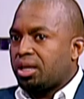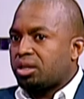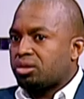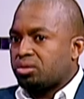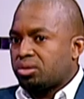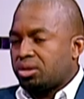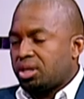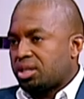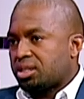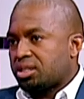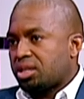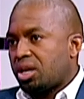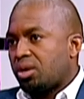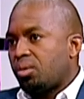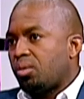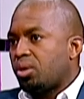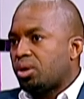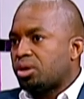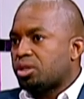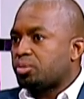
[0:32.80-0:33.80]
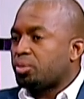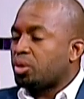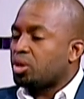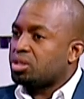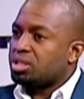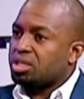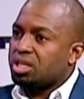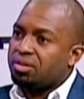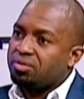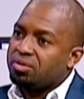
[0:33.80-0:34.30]
as soon as I won
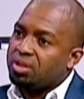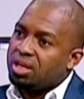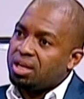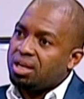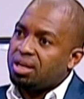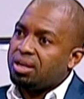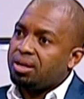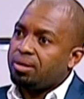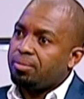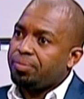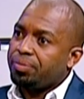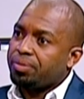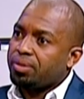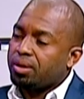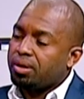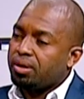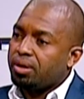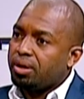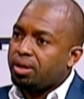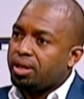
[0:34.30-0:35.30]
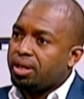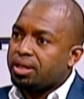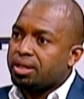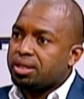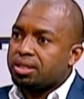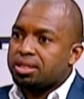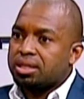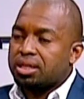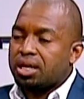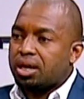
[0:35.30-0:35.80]
Sports Star of the Year,
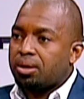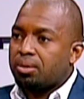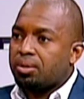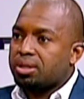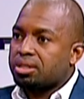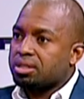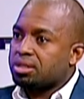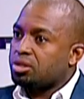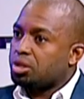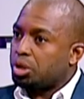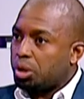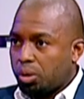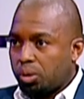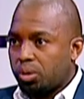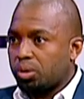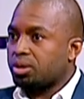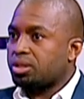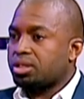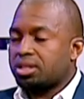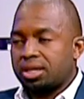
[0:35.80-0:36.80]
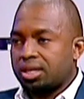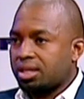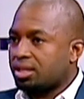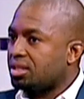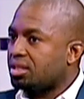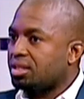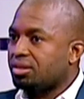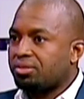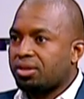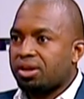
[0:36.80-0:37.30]
and I was told
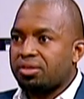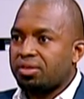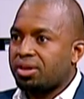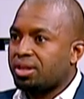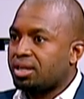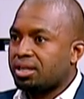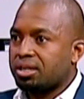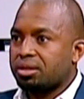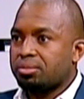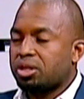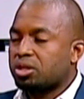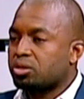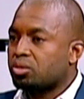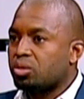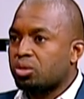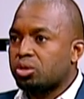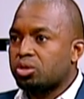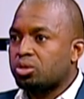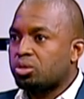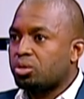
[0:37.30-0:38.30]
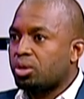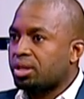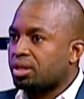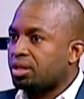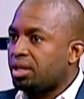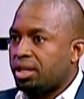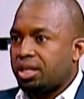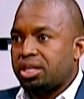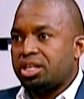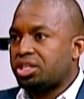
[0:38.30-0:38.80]
that 500 must go to
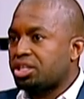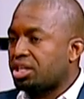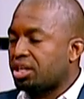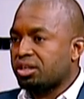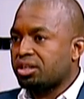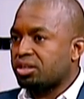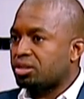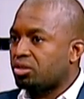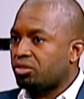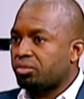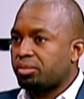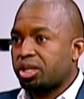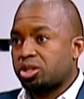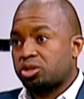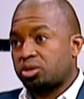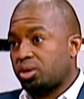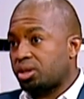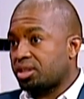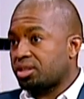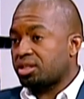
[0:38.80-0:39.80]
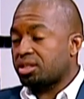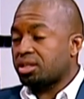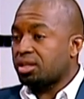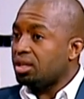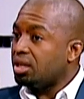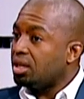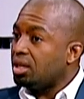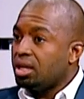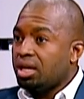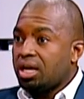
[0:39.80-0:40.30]
any charity of my choice,
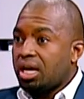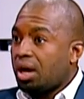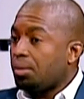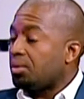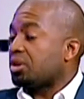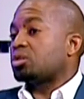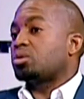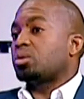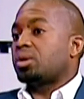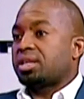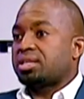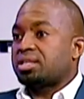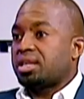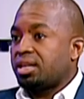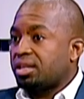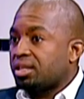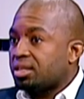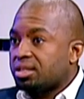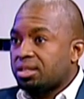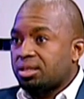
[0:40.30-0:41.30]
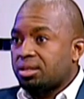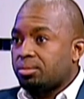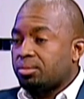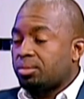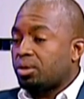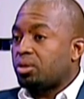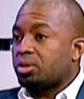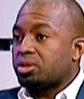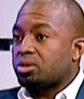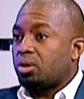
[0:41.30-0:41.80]
I was so excited mm.
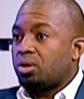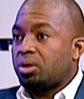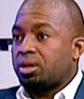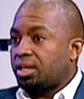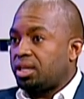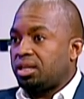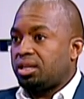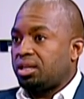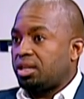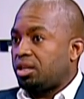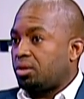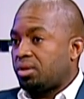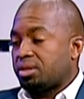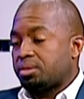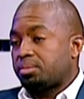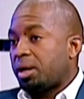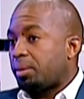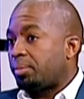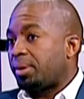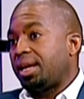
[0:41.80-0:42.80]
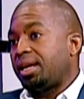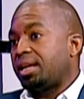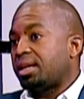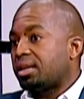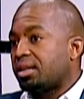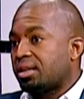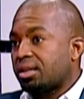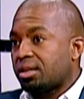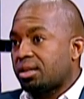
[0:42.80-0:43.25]
because already that was my plan.